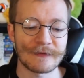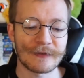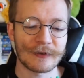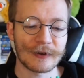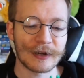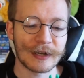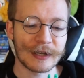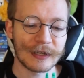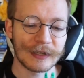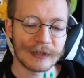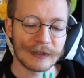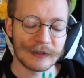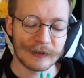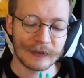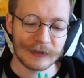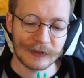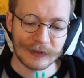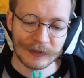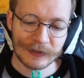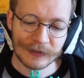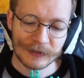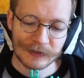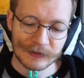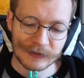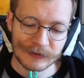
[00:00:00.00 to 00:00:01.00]
it.
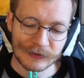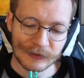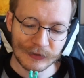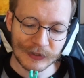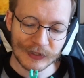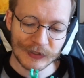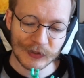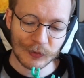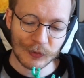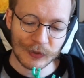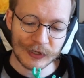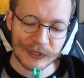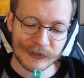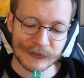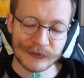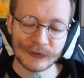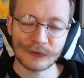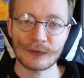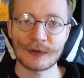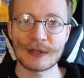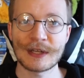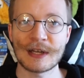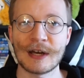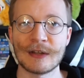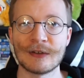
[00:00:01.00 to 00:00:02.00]
So this one is
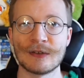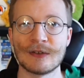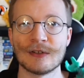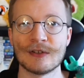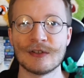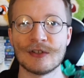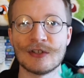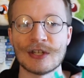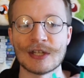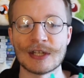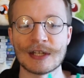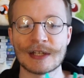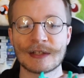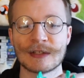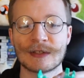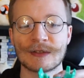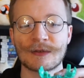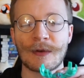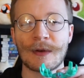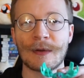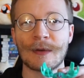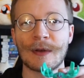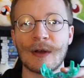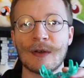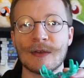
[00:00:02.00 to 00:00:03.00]
300G. So I
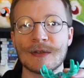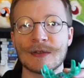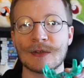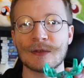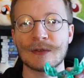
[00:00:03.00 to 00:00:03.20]
would also